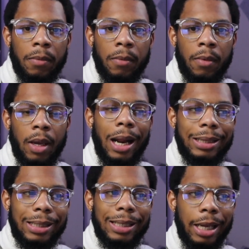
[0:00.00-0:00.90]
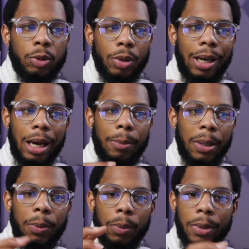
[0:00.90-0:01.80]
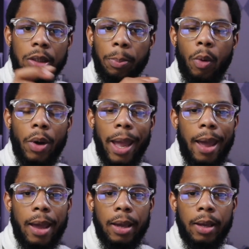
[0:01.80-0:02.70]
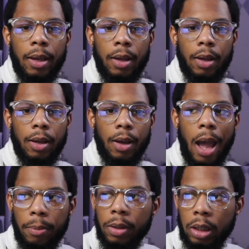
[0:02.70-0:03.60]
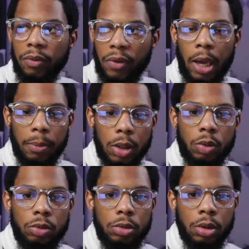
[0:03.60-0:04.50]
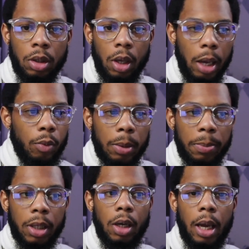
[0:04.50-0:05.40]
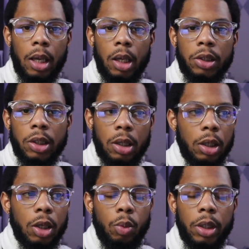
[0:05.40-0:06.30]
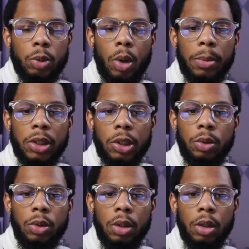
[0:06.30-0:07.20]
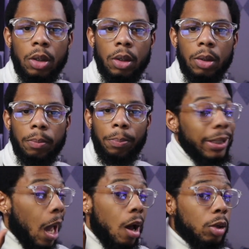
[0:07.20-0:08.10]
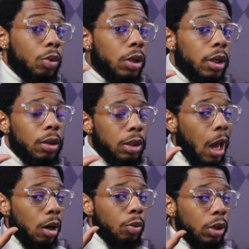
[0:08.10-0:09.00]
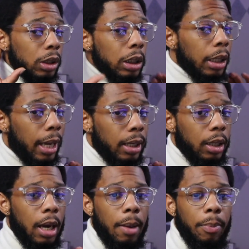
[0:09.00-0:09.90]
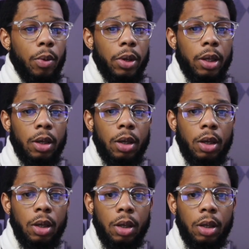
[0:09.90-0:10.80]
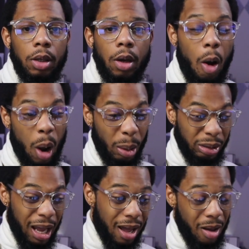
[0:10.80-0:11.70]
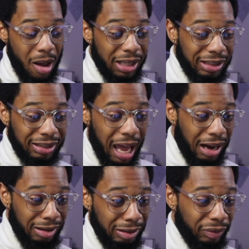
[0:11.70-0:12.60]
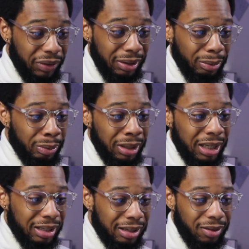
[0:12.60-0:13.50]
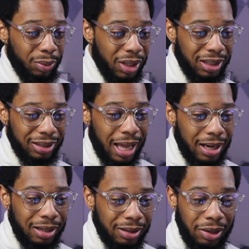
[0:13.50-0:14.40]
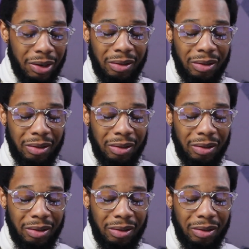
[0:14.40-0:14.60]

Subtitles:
And I think that's what a lot of people miss the point at. I believe Cam Newton, he would have been in that kitchen cooking with his woman too, but y'all didn't want to look at it in that point. Oh, I just got to cook for you and did do this, that, and the third.